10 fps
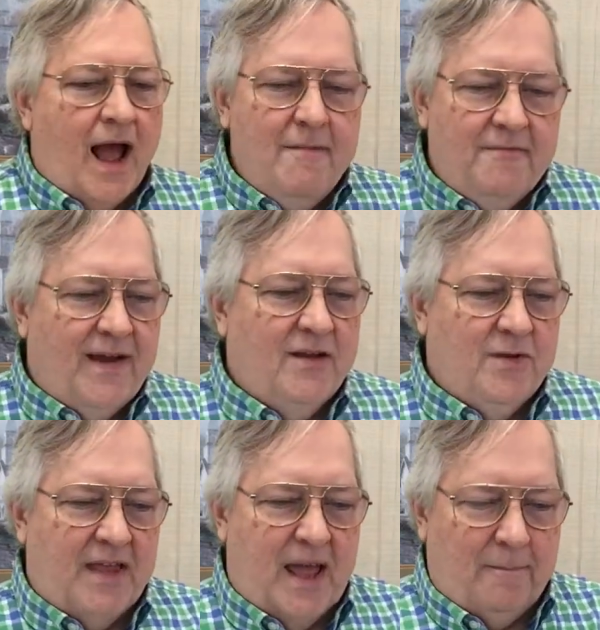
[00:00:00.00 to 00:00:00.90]
I'm fine
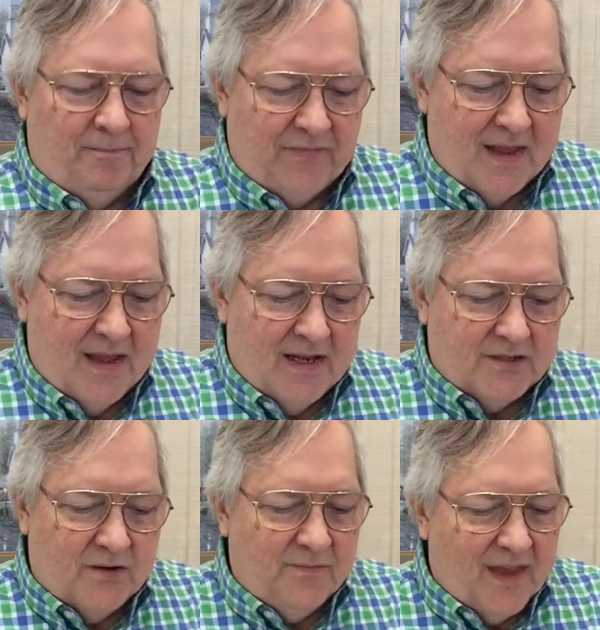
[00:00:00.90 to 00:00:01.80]
with that.
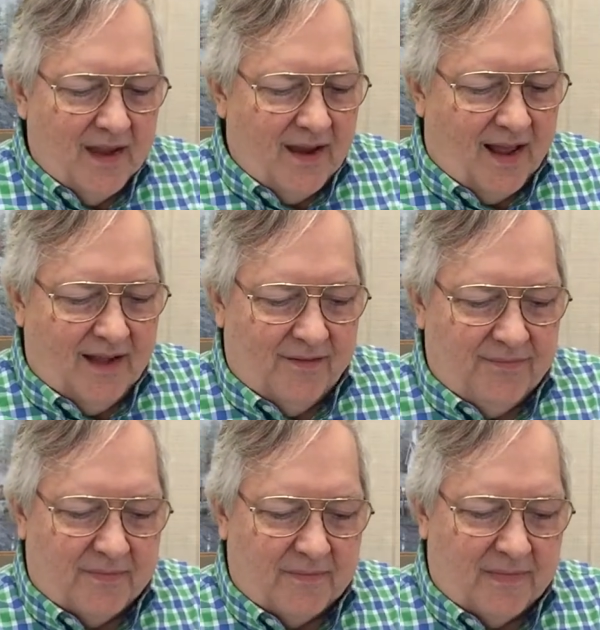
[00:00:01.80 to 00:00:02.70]
So, um,
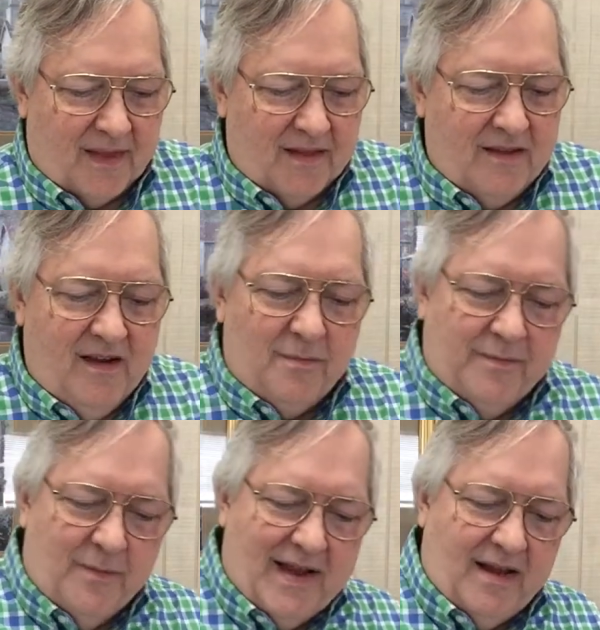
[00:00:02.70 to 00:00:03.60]
you know,
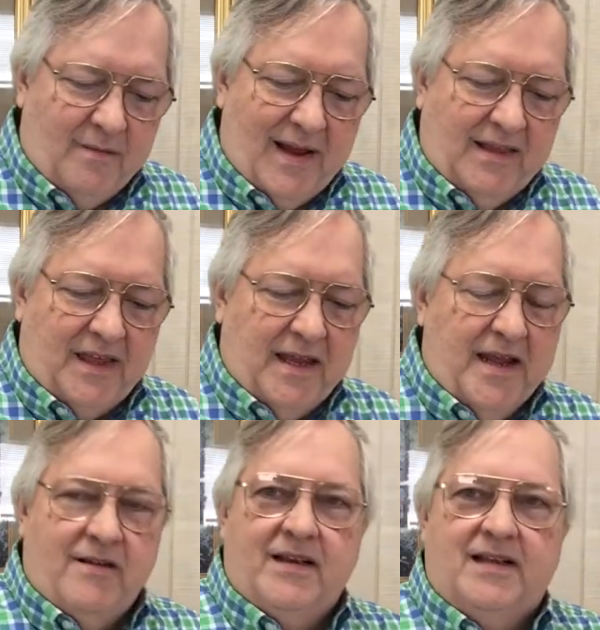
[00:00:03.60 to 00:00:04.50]
the main, main thing
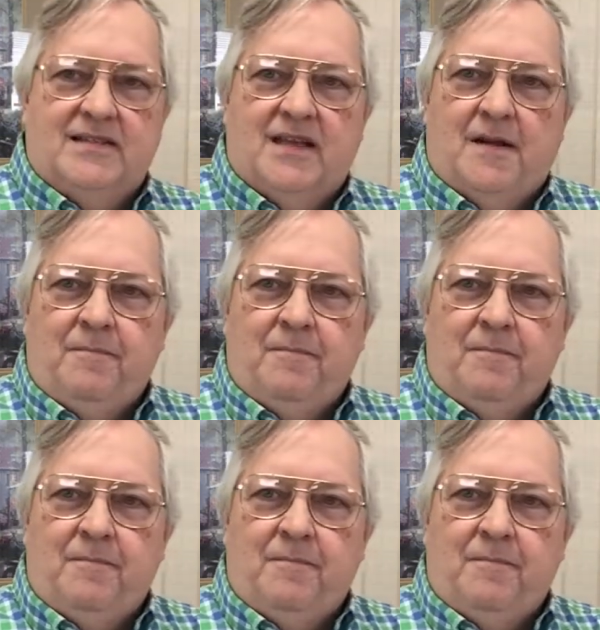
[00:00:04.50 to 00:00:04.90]
here is